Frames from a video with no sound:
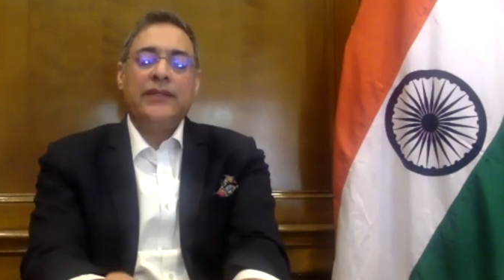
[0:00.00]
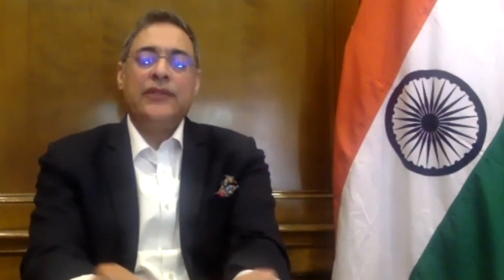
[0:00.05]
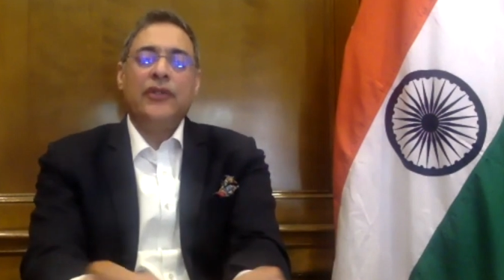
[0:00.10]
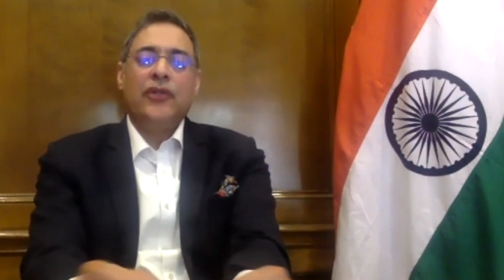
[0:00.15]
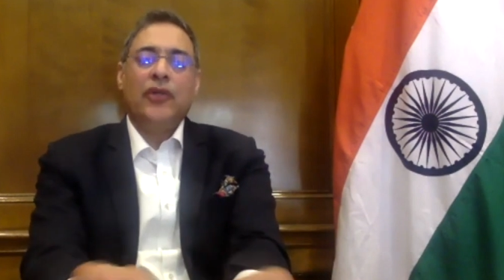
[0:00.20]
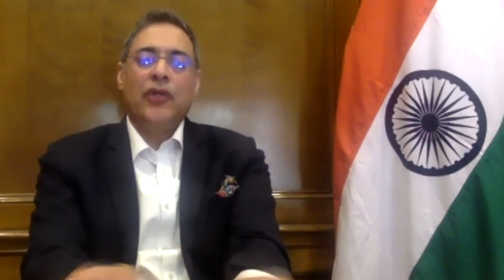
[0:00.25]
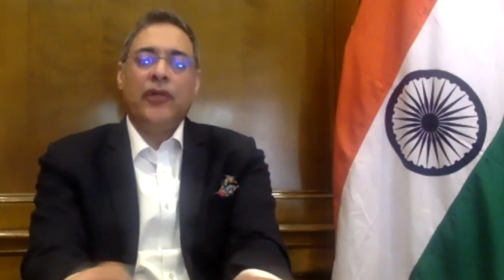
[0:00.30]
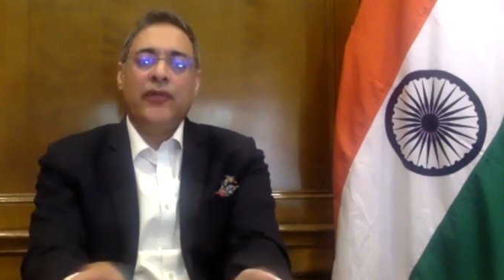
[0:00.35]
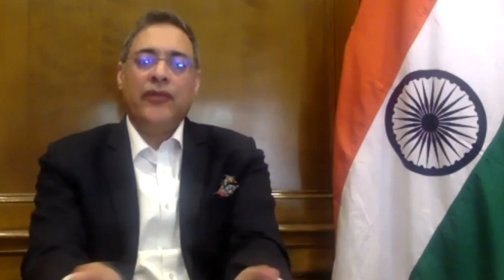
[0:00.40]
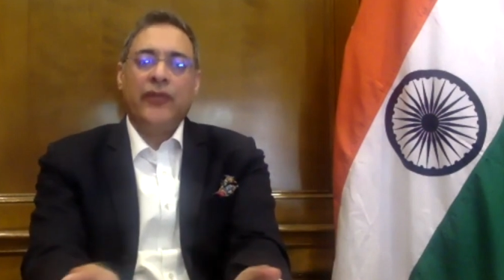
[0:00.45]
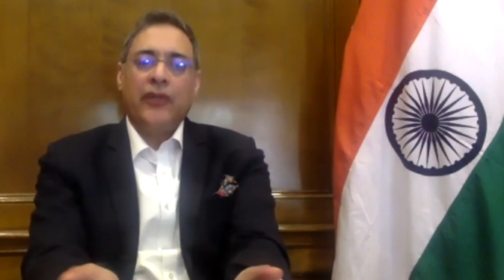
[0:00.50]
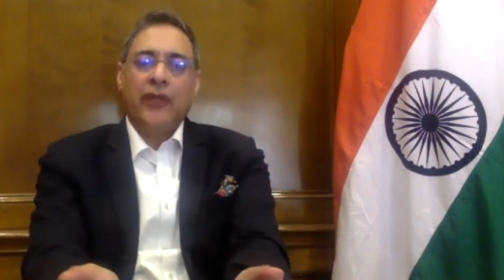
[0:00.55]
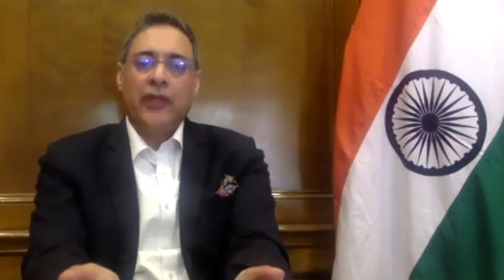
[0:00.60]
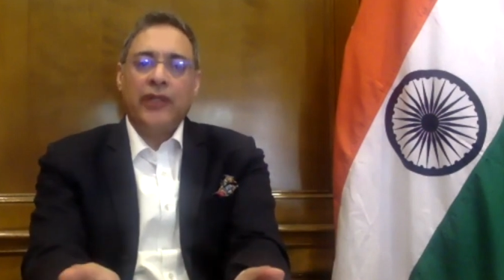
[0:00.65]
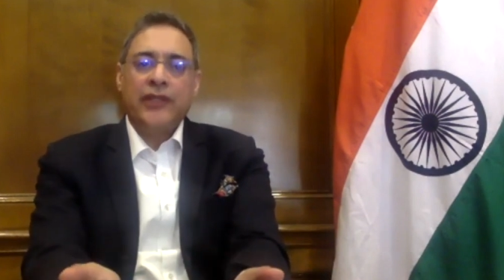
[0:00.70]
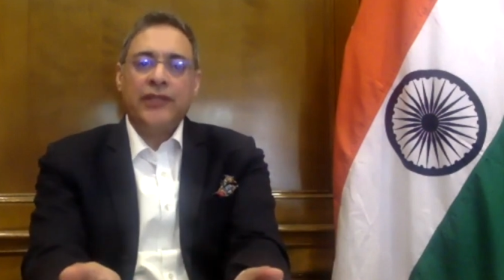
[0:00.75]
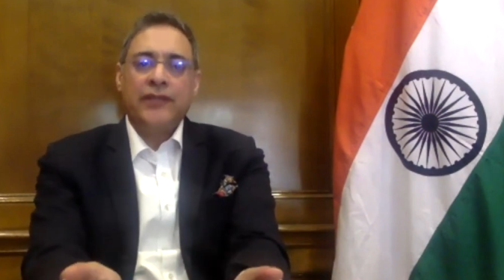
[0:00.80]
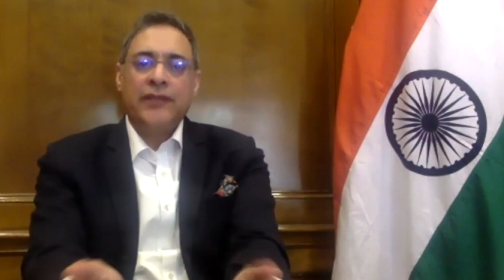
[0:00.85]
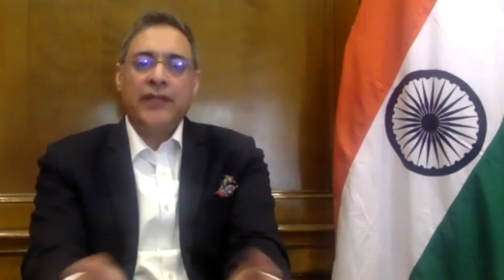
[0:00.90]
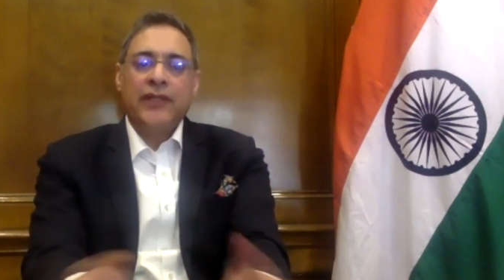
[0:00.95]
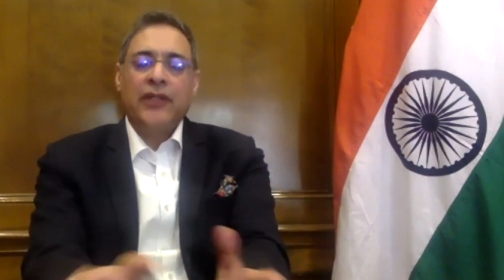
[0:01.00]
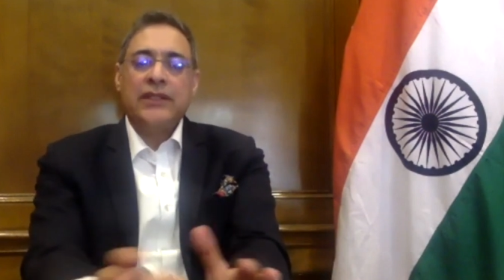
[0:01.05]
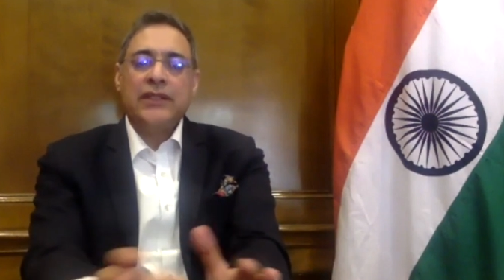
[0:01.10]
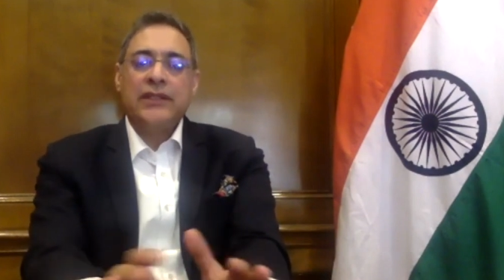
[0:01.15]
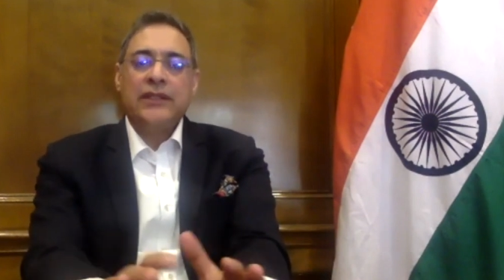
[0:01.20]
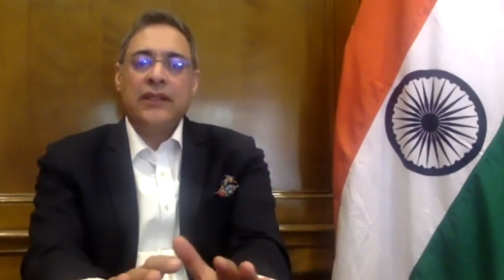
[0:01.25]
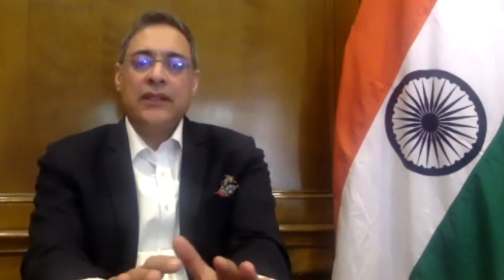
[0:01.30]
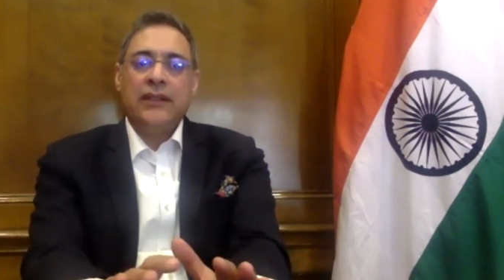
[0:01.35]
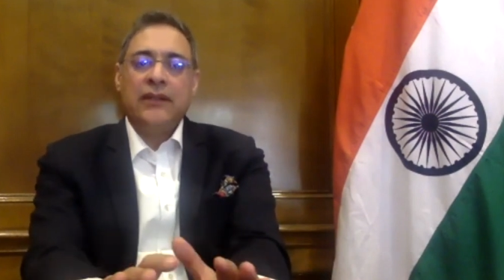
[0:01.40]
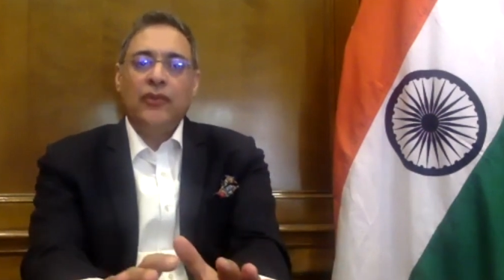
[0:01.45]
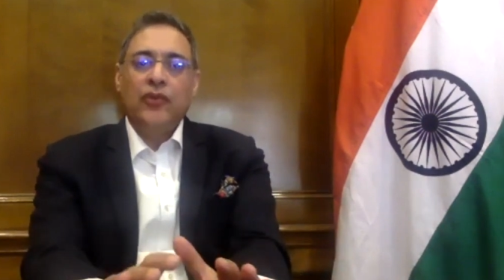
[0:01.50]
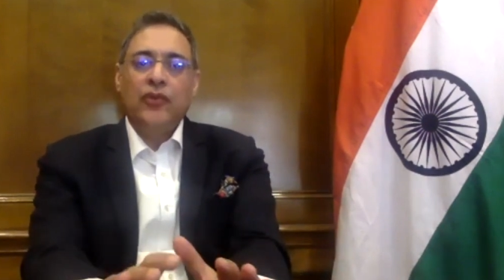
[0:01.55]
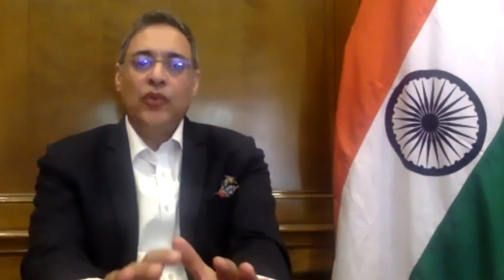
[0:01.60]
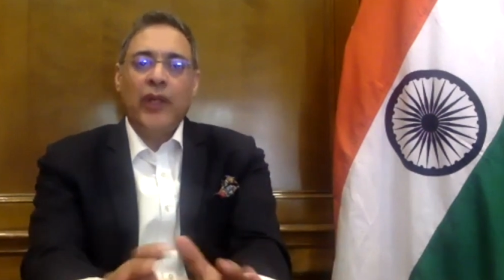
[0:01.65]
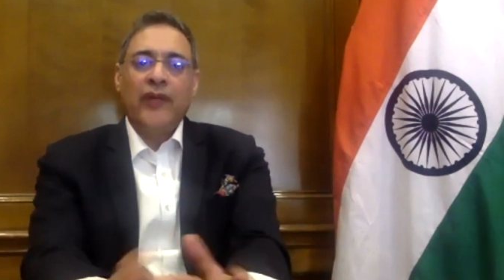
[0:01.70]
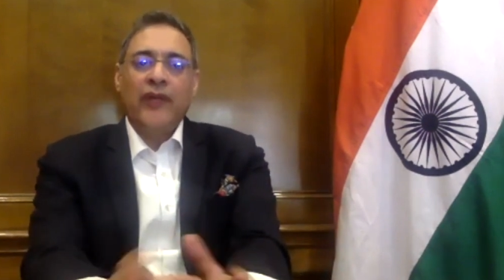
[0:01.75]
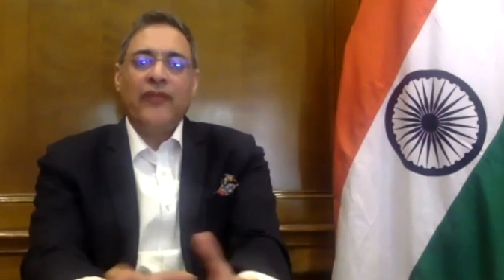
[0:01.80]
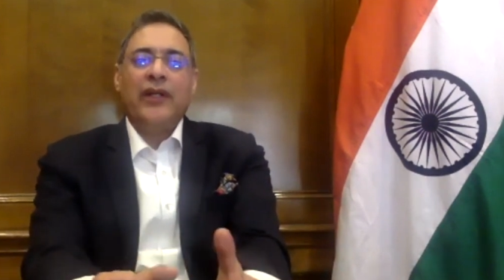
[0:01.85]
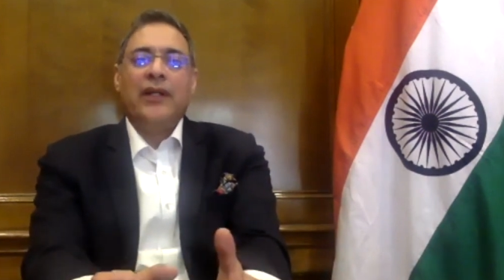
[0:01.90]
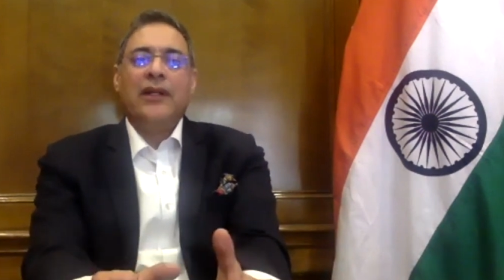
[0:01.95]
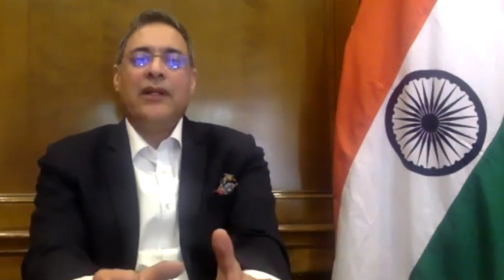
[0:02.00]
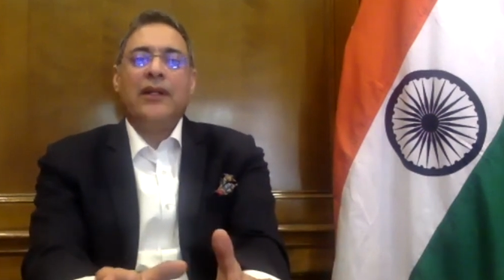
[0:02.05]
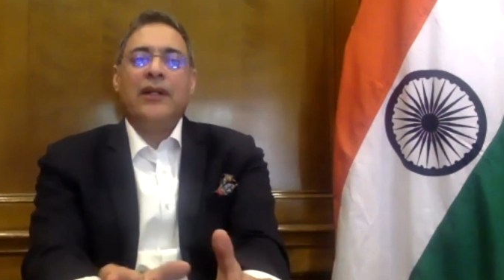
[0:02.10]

draw of lots because whoever,